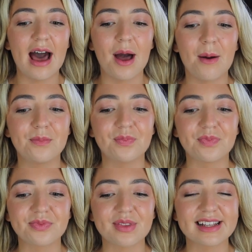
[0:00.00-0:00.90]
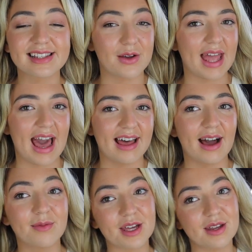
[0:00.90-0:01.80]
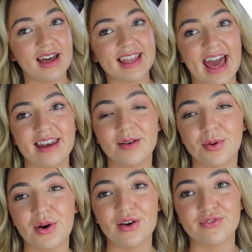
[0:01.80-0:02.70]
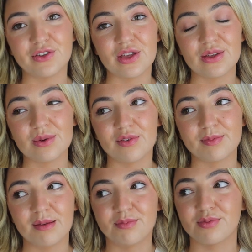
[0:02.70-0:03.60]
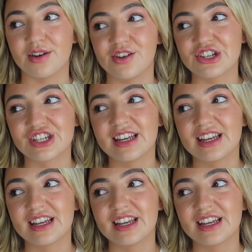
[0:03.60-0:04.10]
Um, so yeah, I'm gonna again put a few of my brunch